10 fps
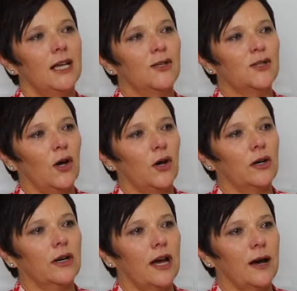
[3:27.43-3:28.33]

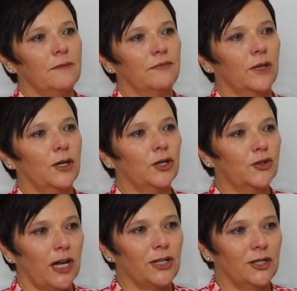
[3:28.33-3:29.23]
So
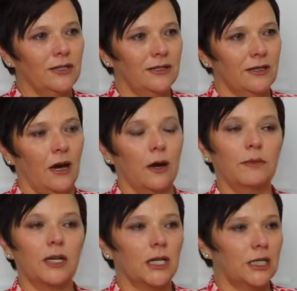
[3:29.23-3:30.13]
contractions,
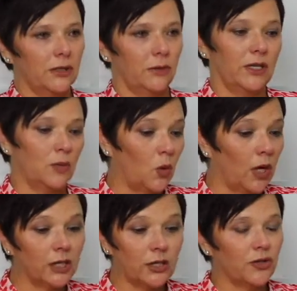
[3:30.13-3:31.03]
I'm going to deal with this
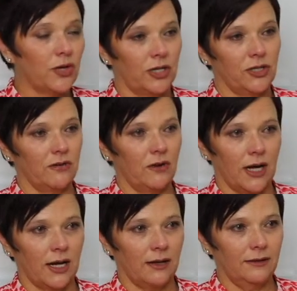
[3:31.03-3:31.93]
one contraction
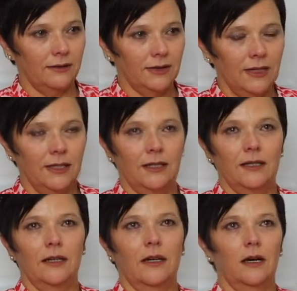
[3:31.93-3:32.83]
right now.
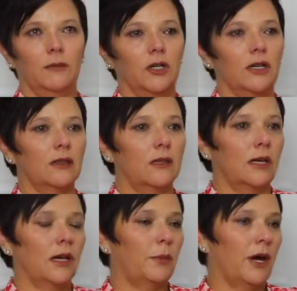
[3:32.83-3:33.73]
I'm not going to
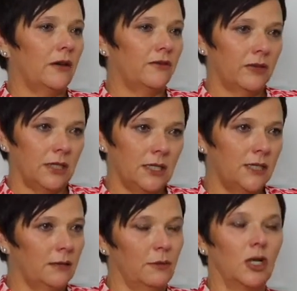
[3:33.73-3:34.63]
think how painful it
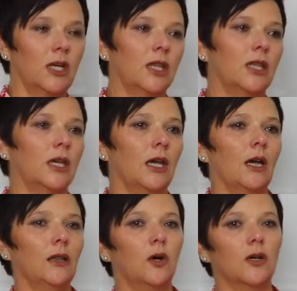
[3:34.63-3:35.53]
is. I'm not going to think
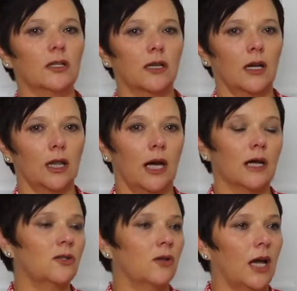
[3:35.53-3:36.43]
how long it's going to
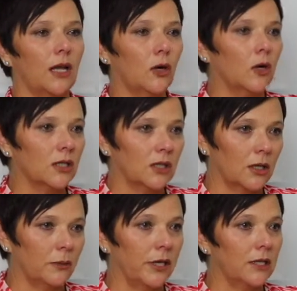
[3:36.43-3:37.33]
last or how long it's
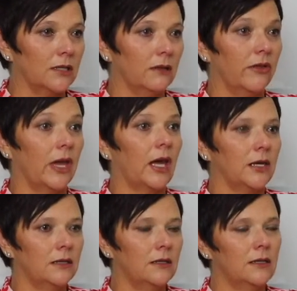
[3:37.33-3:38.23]
going to be until the
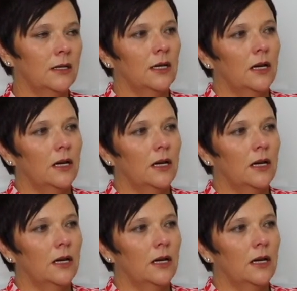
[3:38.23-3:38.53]
end.